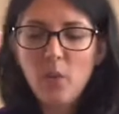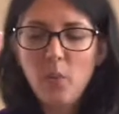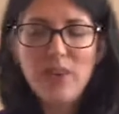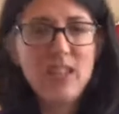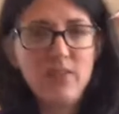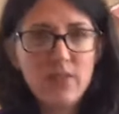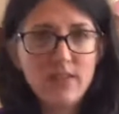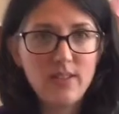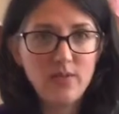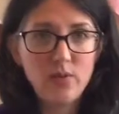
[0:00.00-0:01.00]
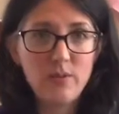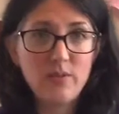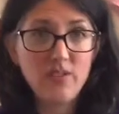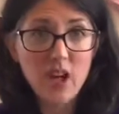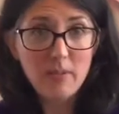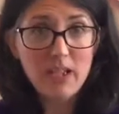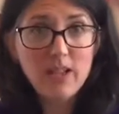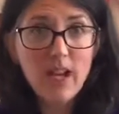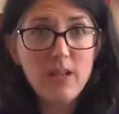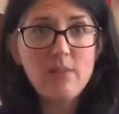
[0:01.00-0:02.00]
infants in terms of tummy
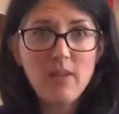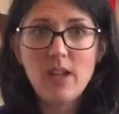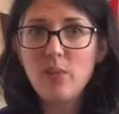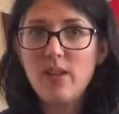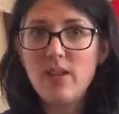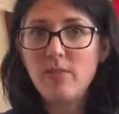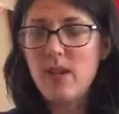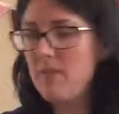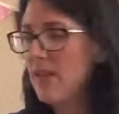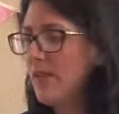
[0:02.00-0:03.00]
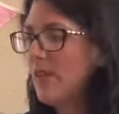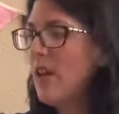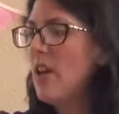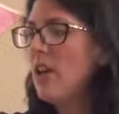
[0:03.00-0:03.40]
time and with young babies.